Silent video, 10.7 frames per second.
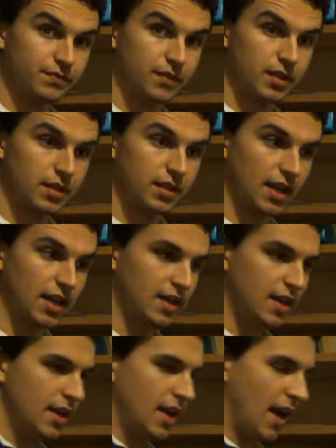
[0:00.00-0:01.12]
Okay,
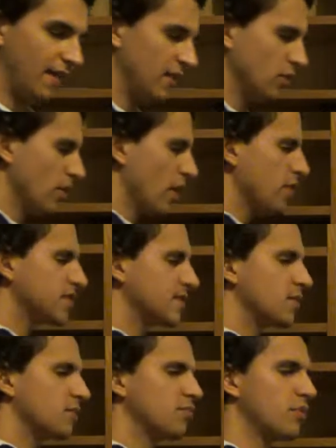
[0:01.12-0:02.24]
and although this
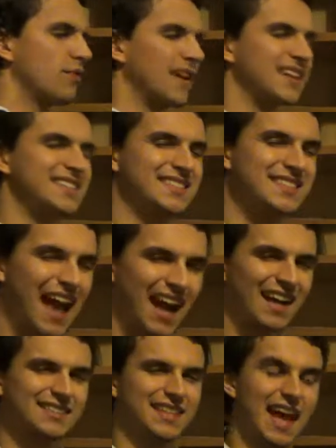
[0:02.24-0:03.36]
didn't prove
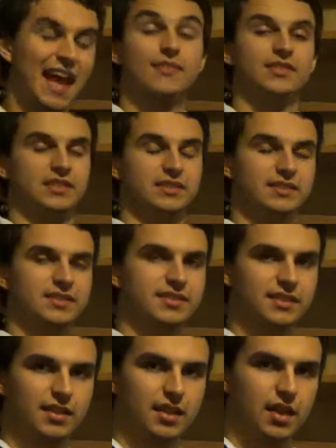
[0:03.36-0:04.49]
exact evidence